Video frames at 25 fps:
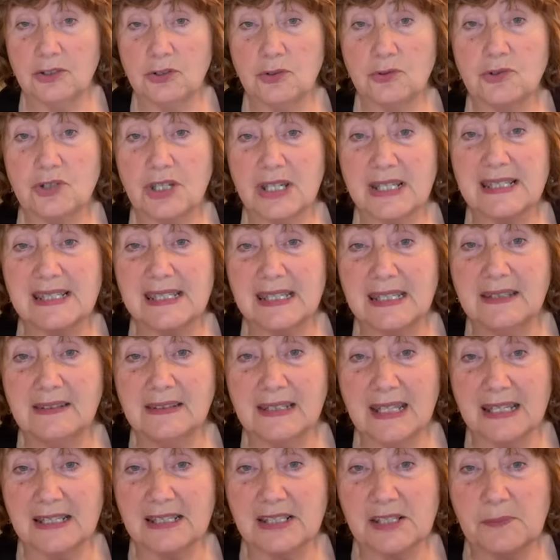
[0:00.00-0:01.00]
you're just in
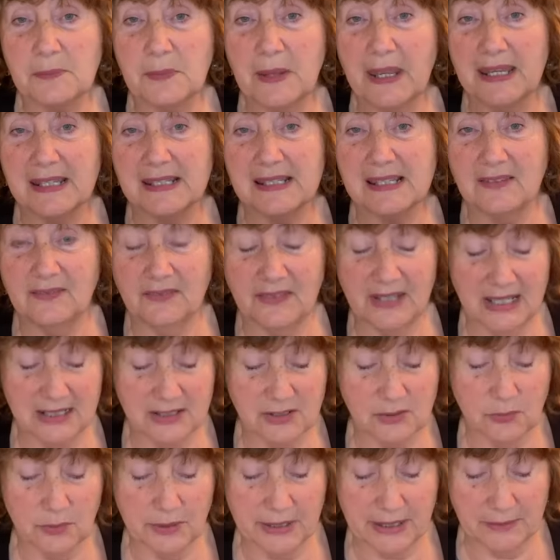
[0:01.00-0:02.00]
that space, and
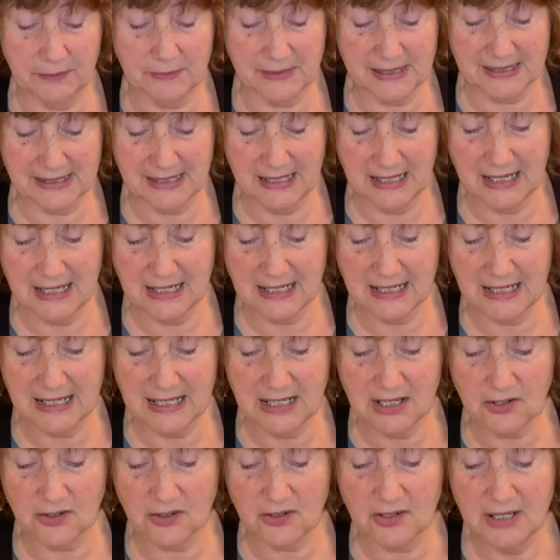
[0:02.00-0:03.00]
that's what I'm seeing
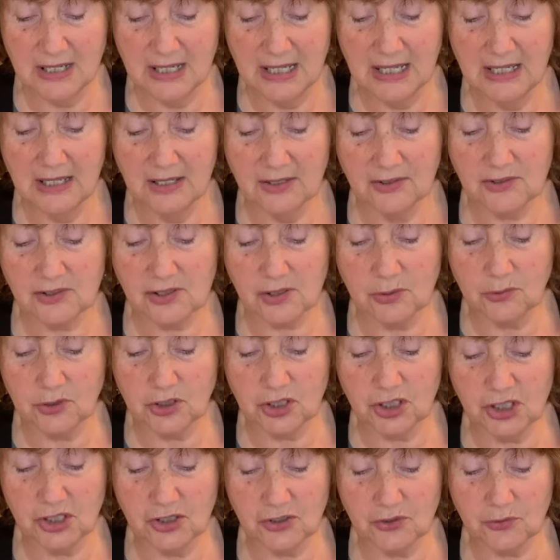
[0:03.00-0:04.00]
here. So
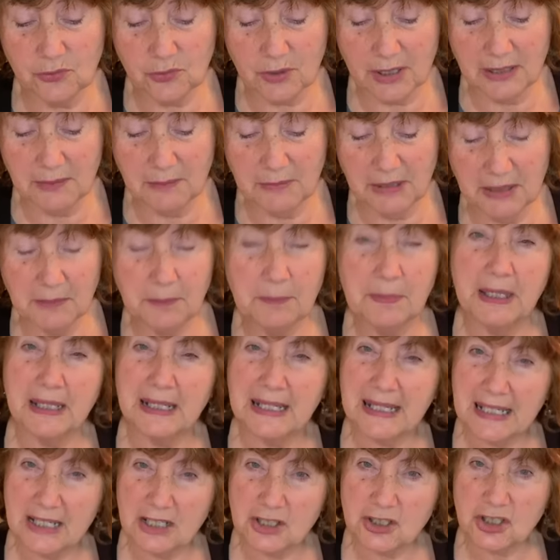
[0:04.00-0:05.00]
she's dreaming,
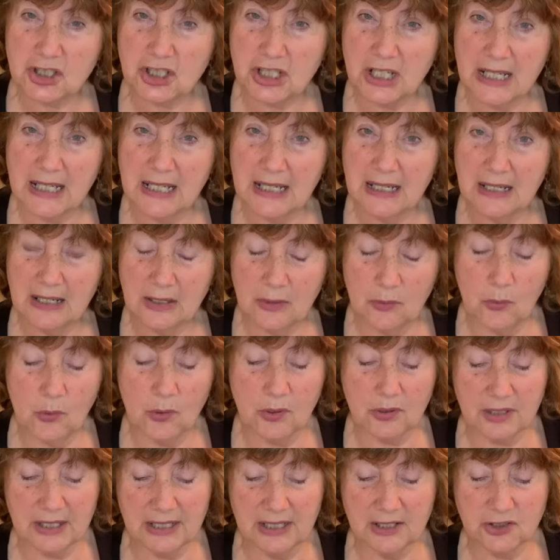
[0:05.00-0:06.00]
but is she,
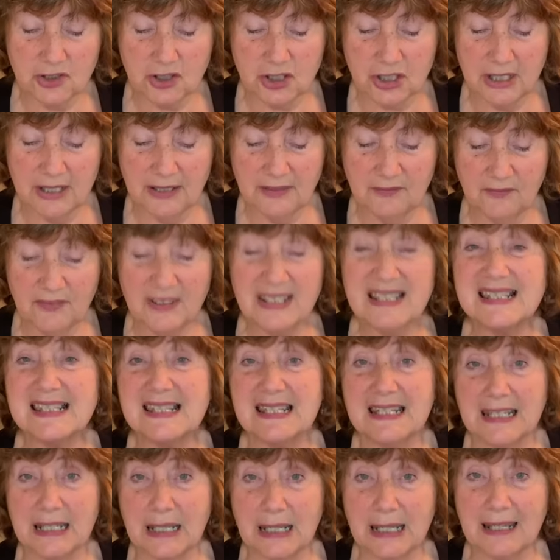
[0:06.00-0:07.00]
or is she
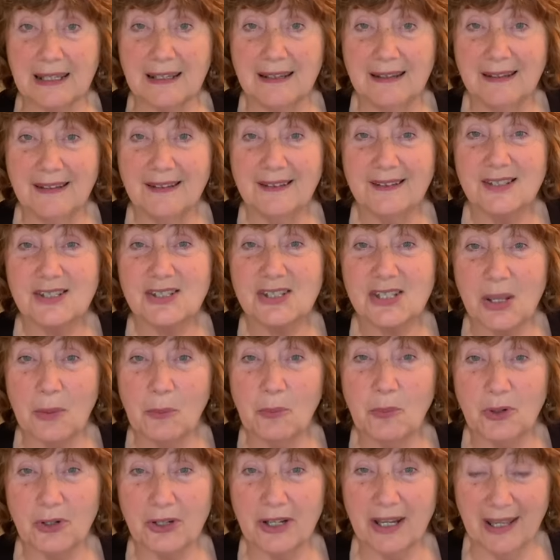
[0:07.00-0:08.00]
visiting
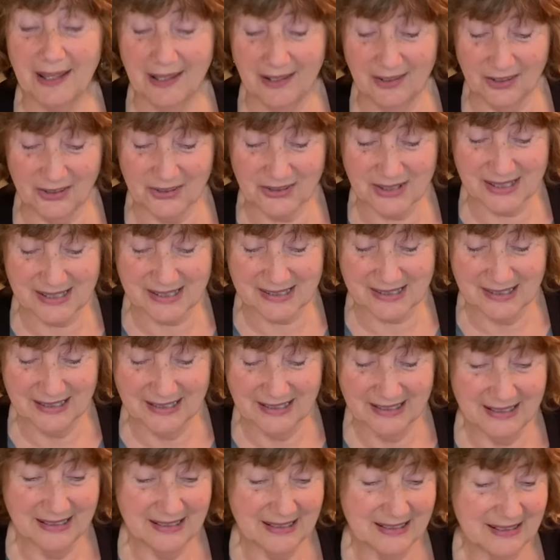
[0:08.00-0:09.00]
somewhere else?
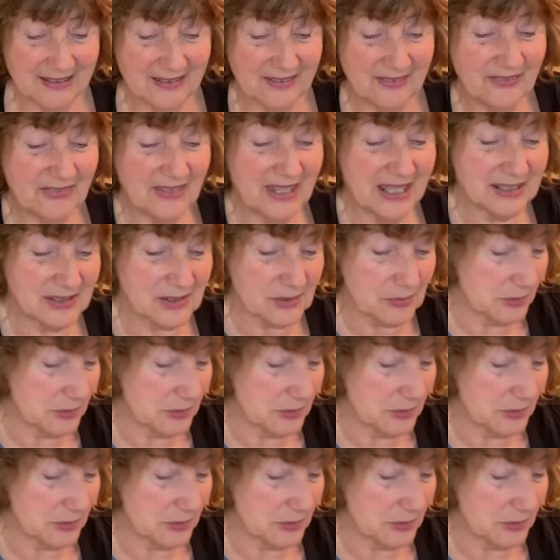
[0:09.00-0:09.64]
That's